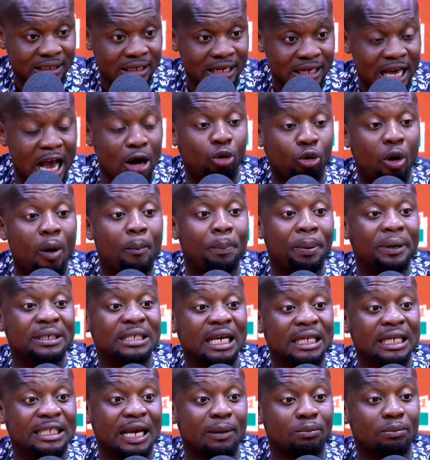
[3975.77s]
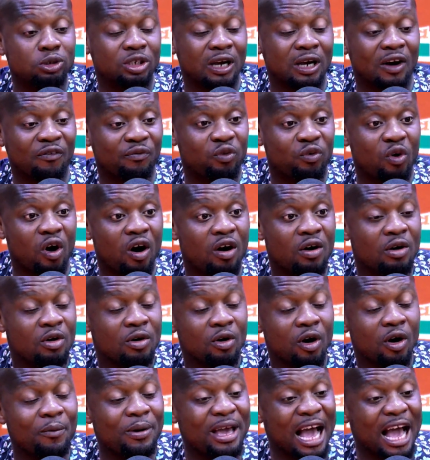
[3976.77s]
A compensate busia for
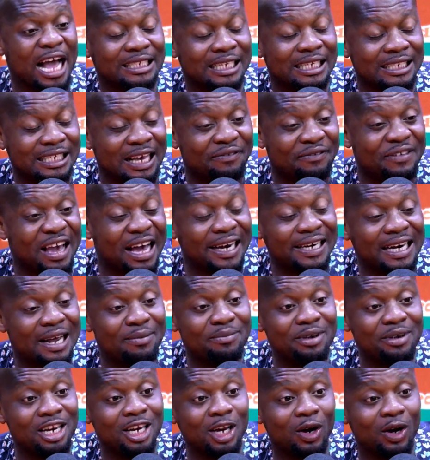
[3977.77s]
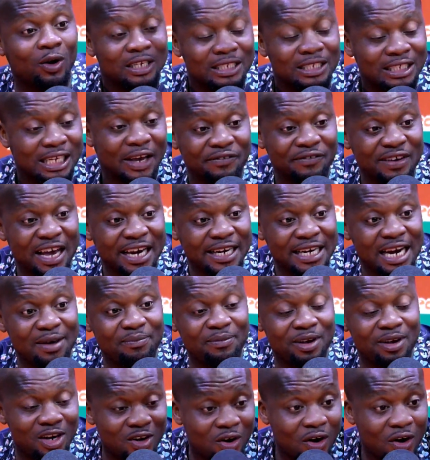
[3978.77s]
will be had 700 million, 700
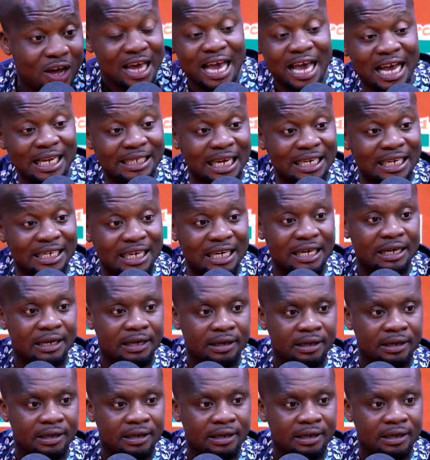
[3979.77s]
million, hated